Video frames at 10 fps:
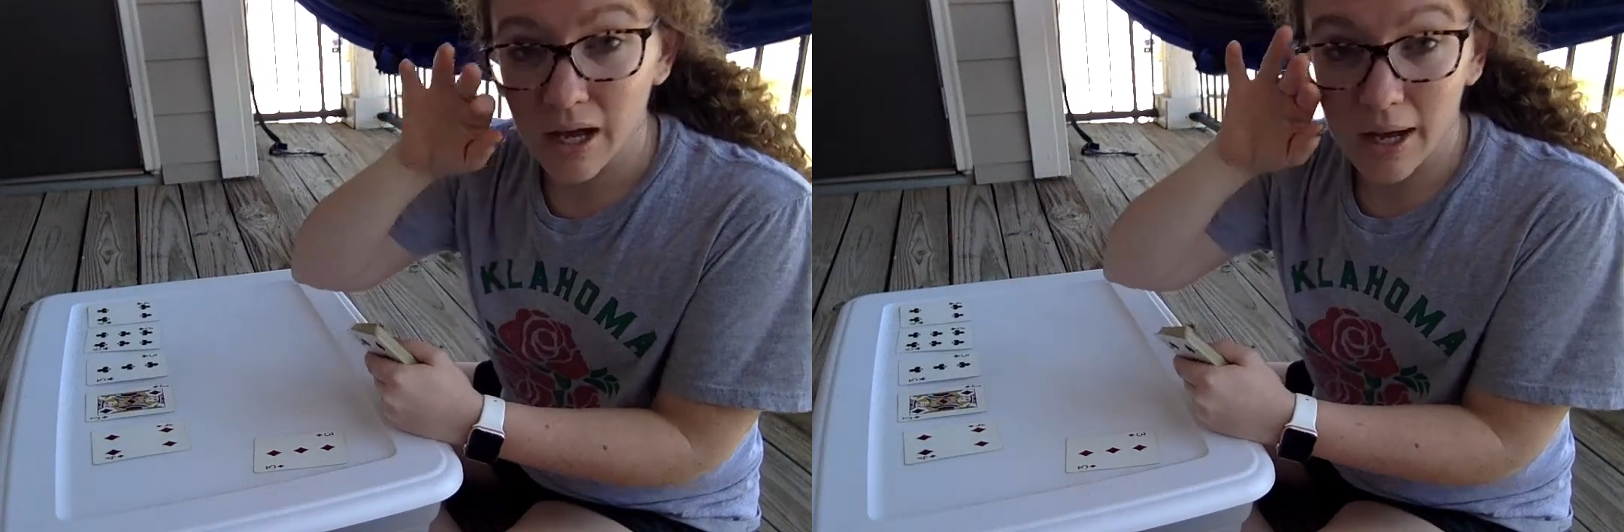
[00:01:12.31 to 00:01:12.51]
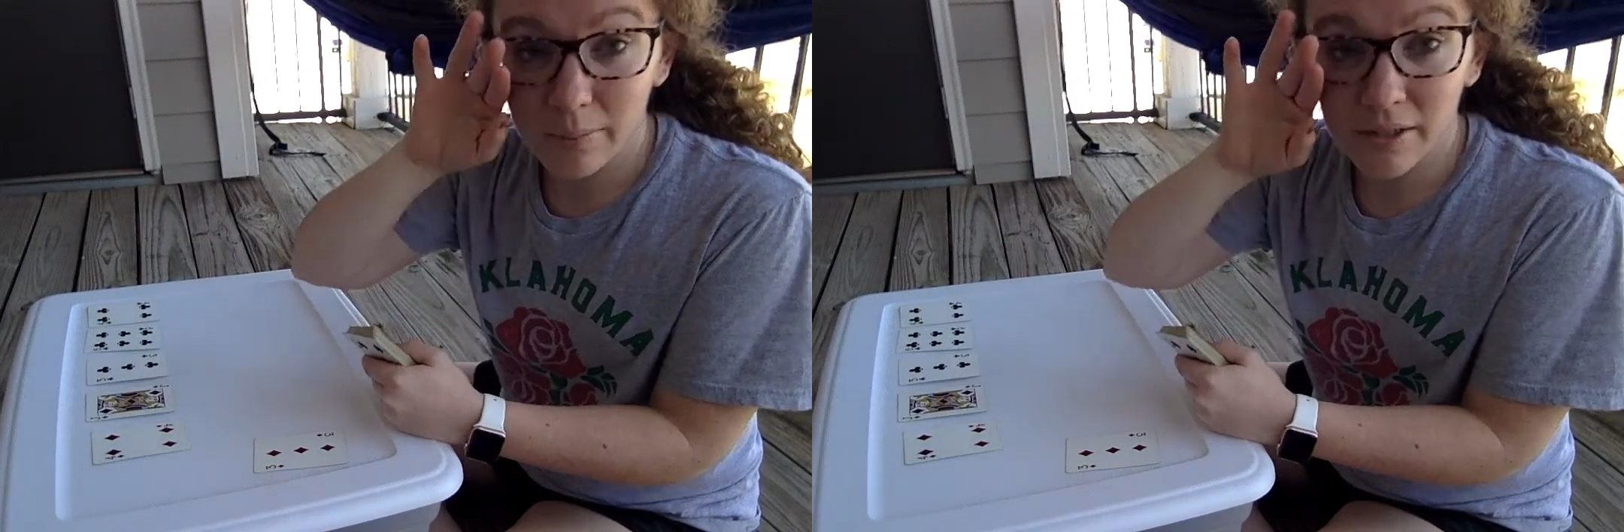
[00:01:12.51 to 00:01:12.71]

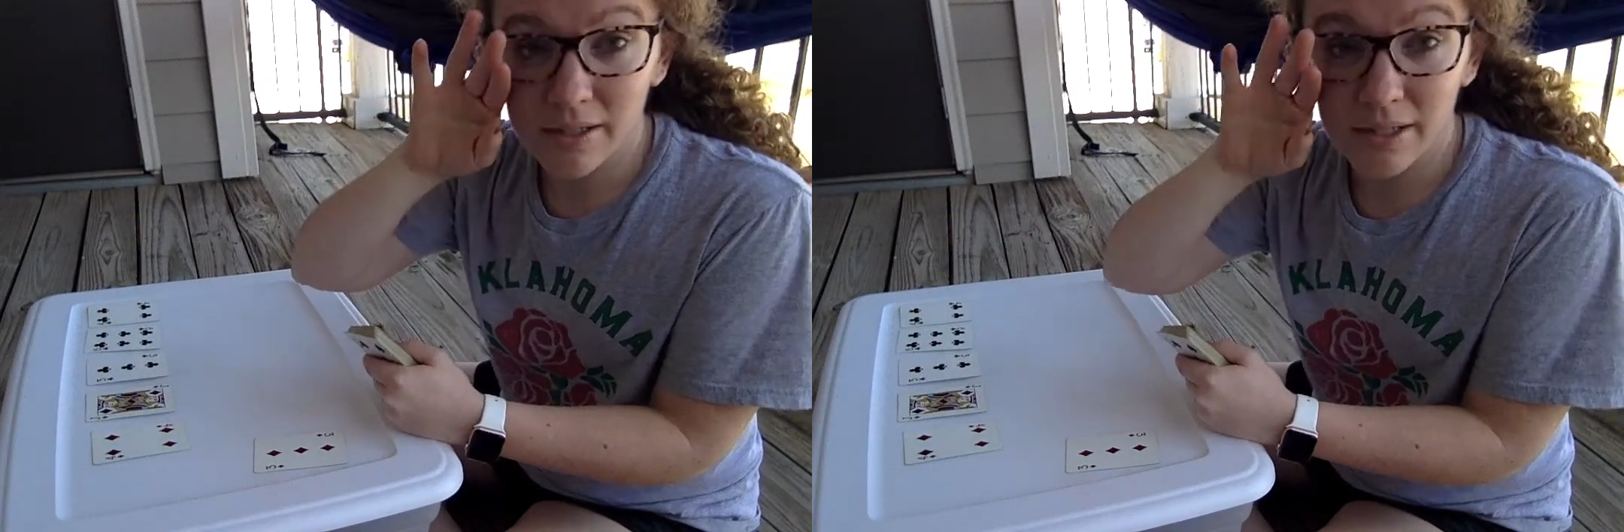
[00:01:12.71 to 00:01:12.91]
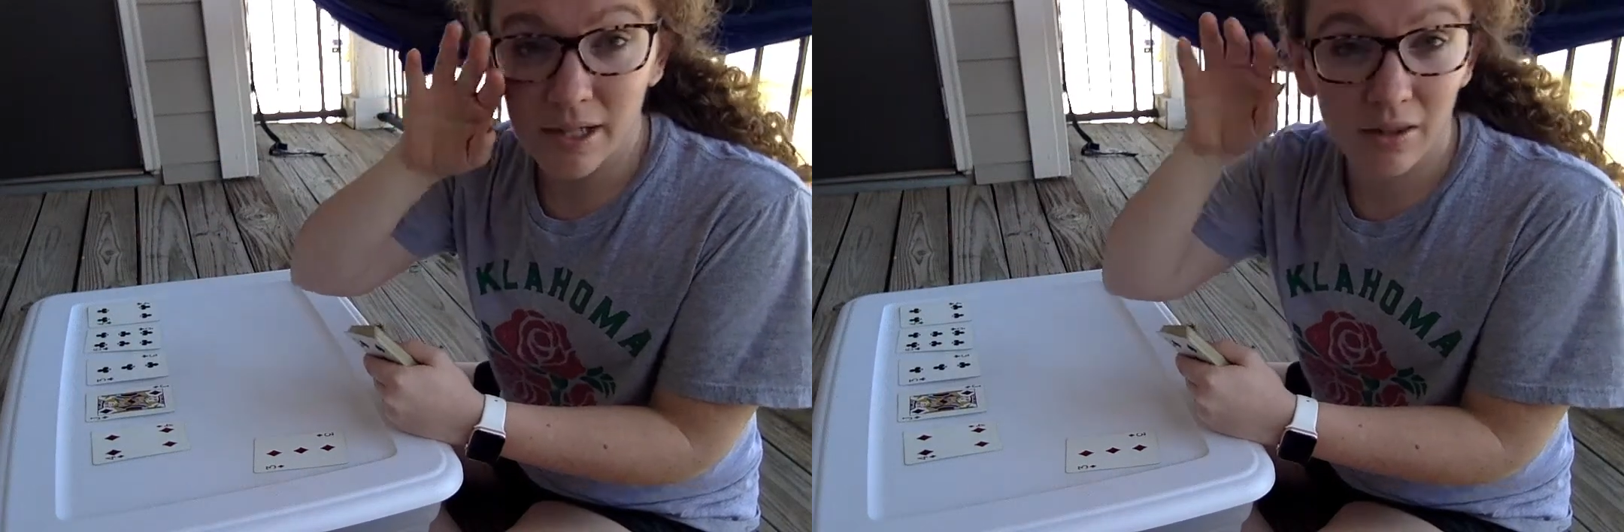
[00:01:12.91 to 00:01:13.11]
I'm going to
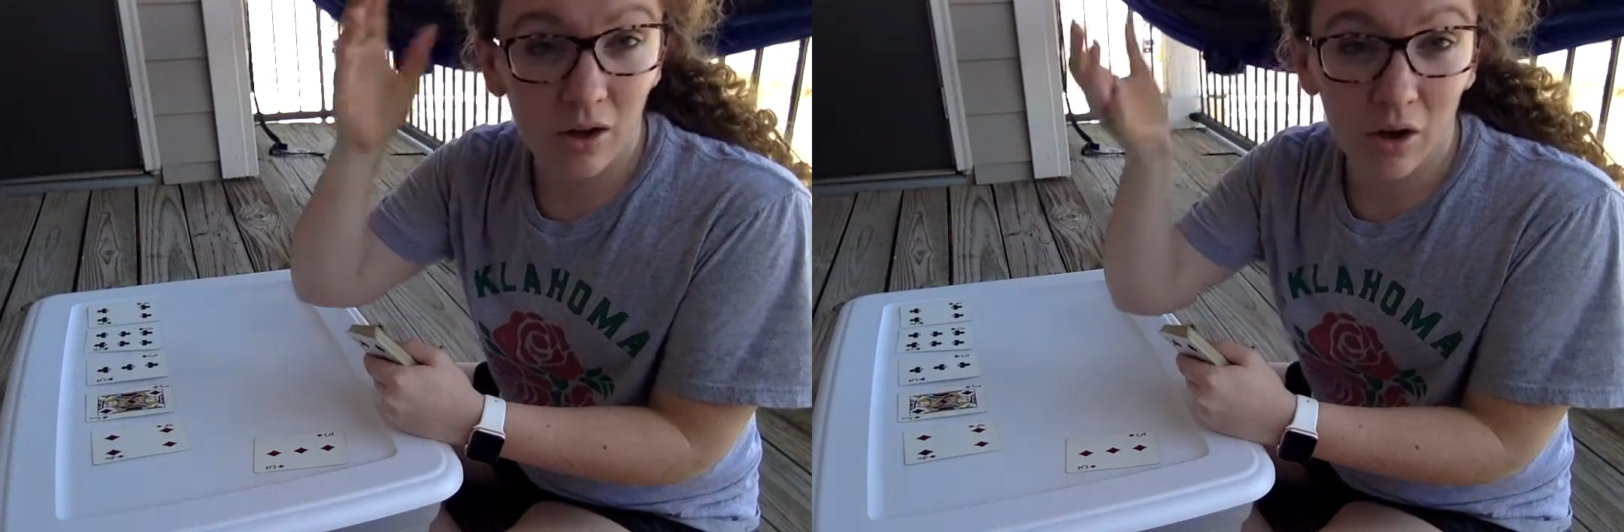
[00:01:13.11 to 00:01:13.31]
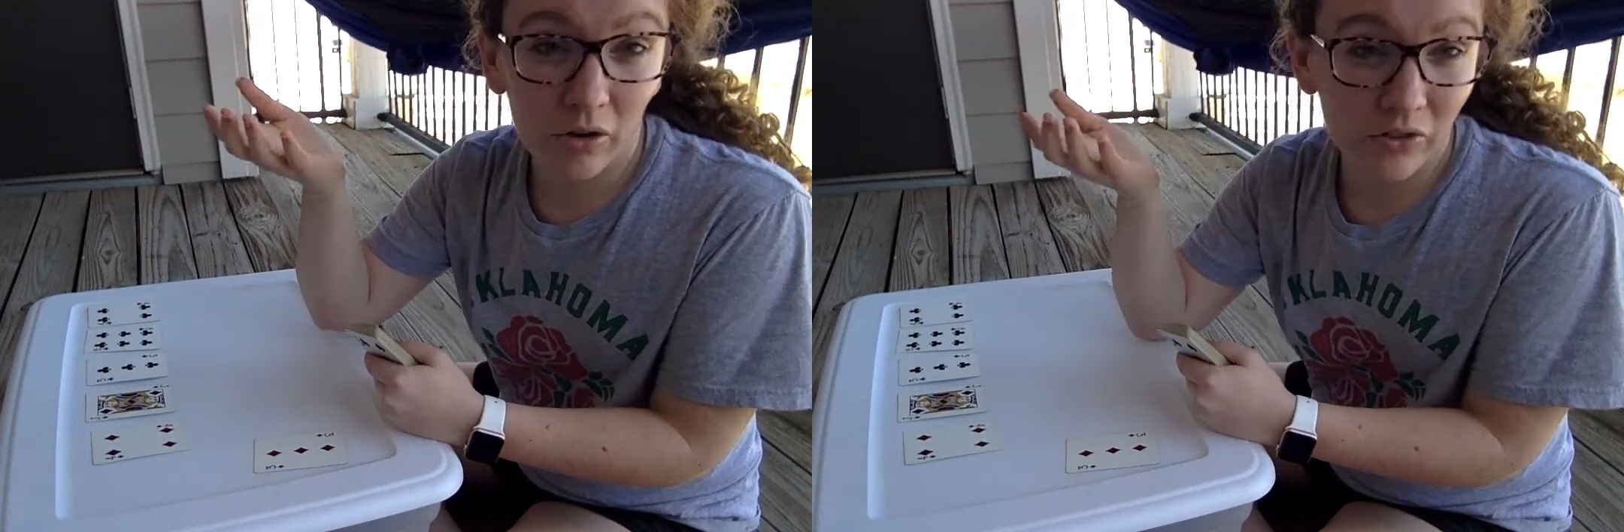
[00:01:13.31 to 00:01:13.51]
say that
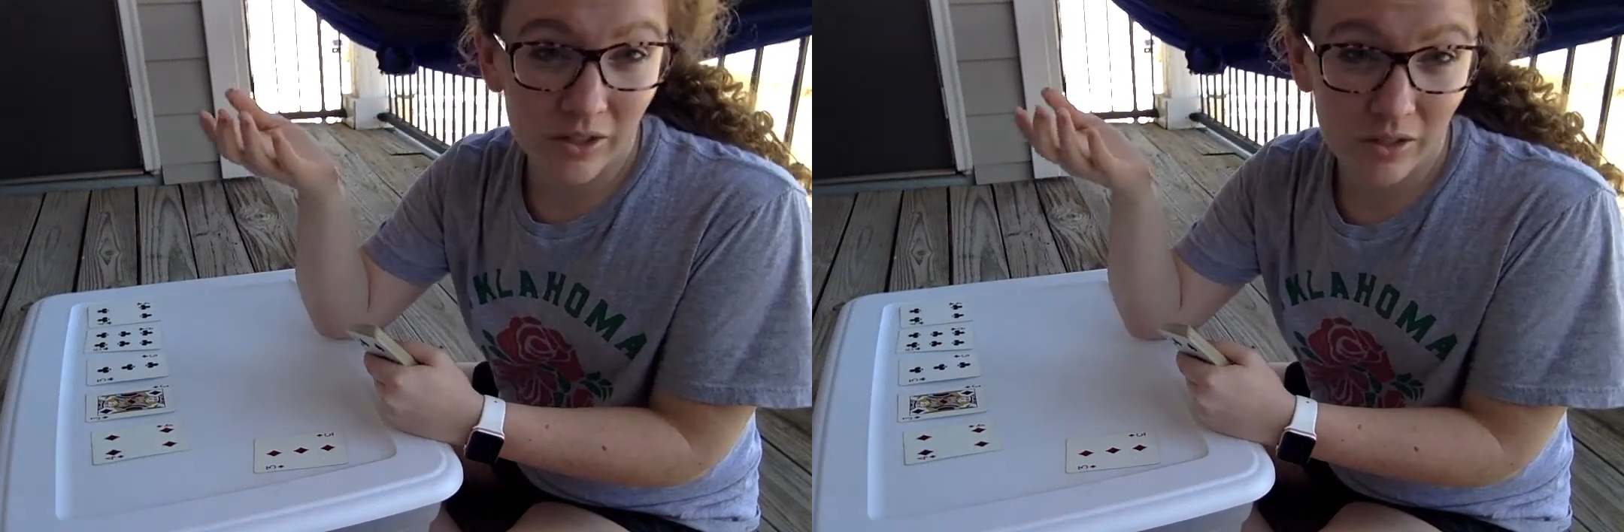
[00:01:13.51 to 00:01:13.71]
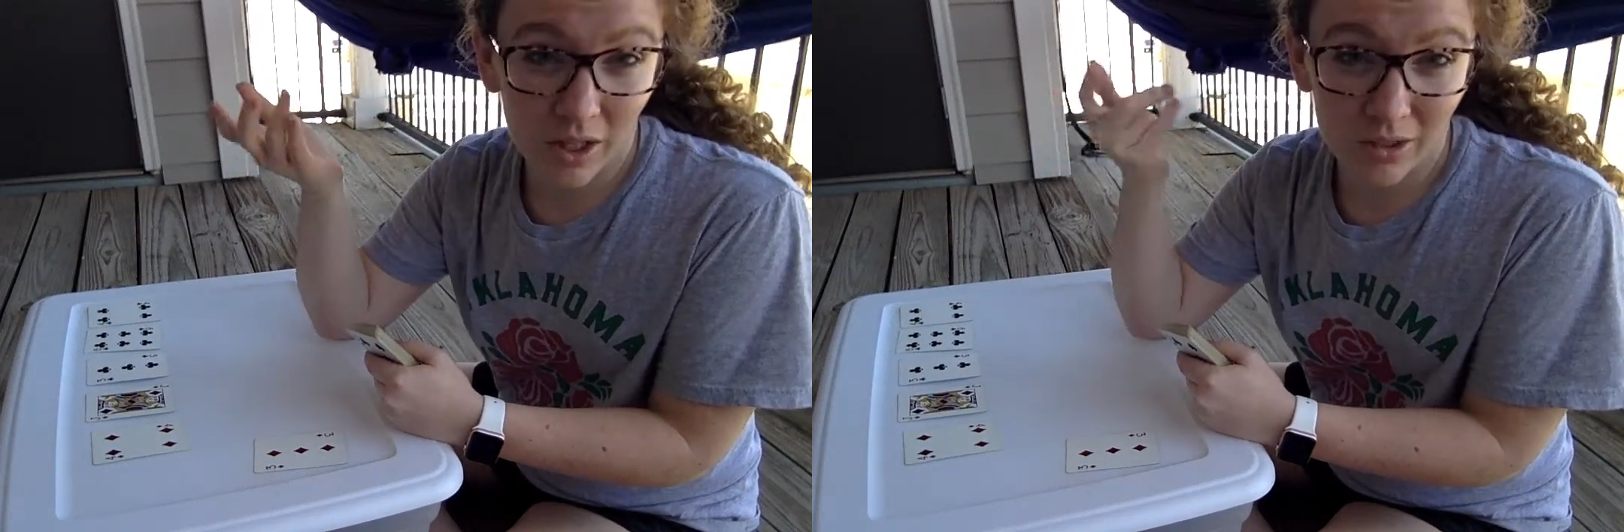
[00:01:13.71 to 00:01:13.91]
all
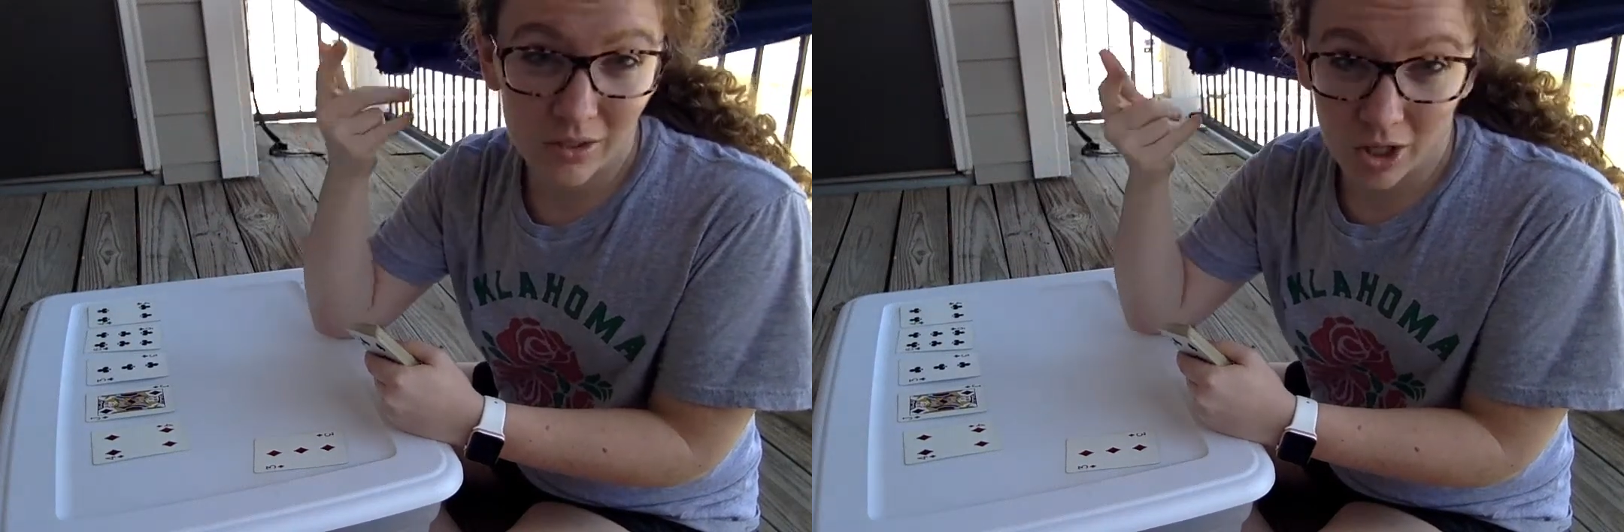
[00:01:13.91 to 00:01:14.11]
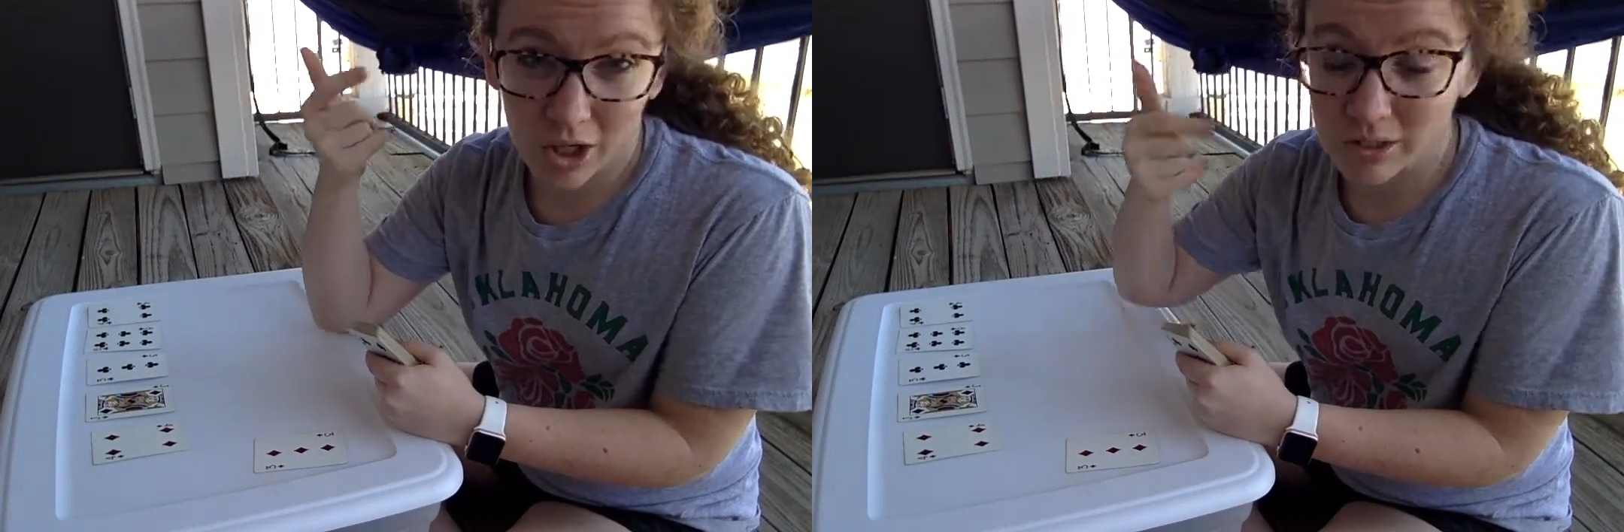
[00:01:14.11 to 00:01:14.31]
face cards
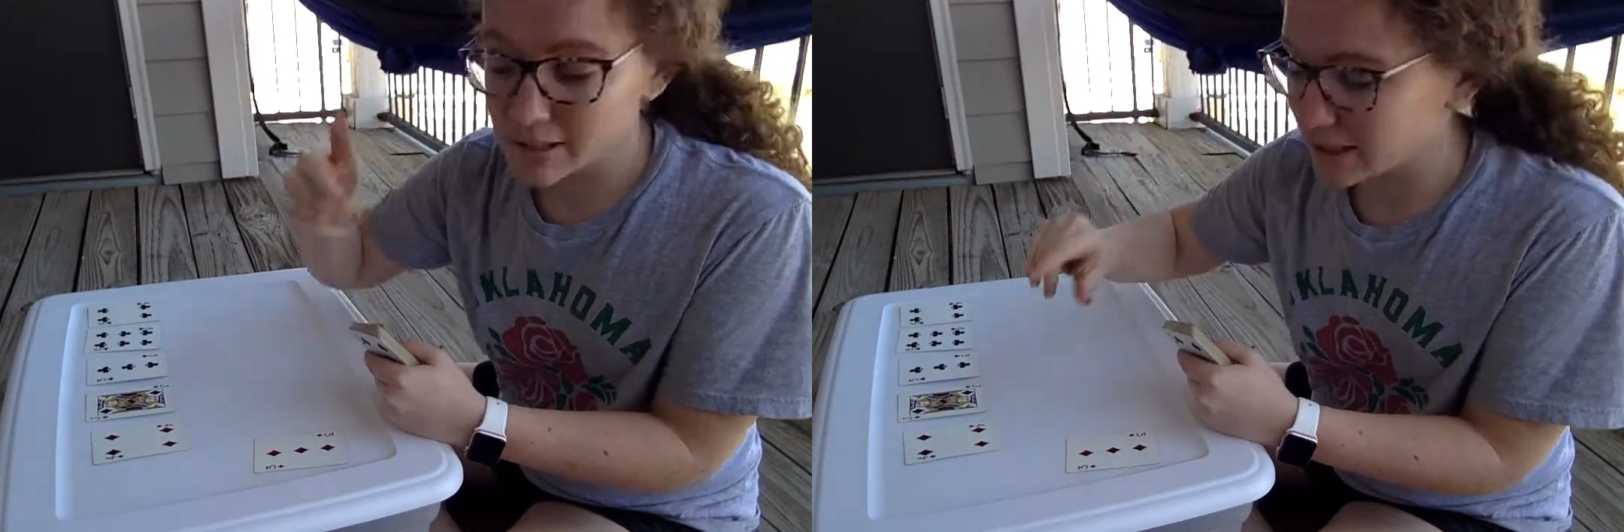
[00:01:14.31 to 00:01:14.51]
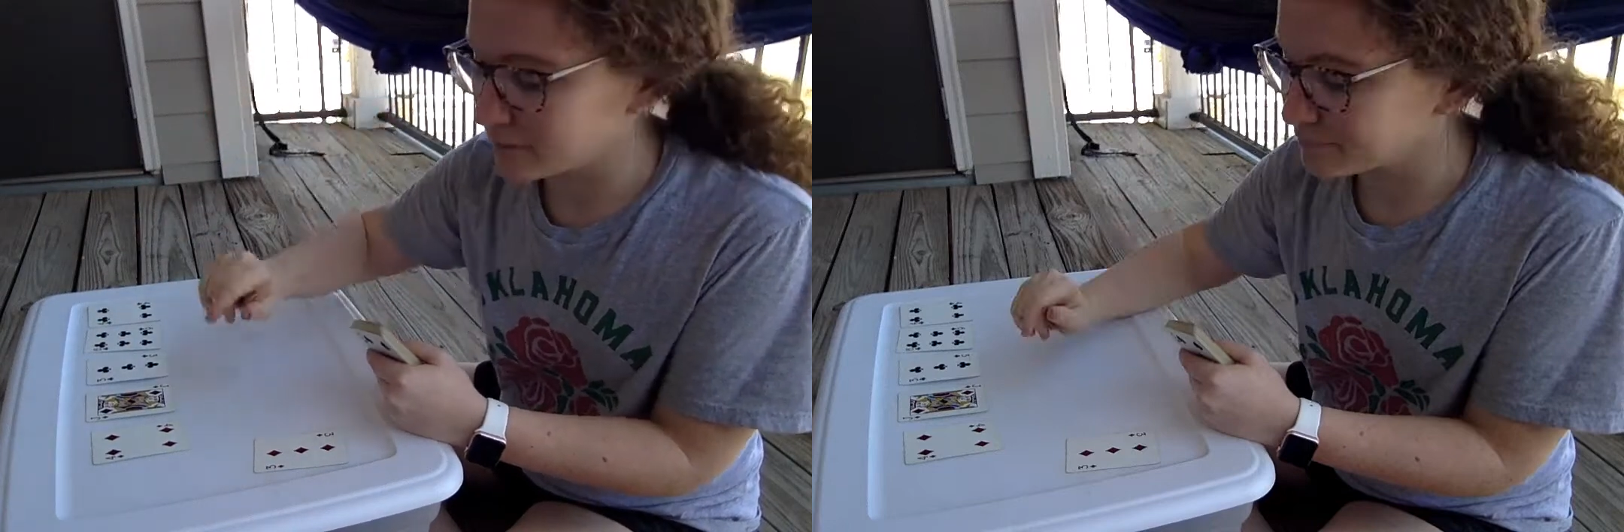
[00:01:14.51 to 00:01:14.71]
are 10.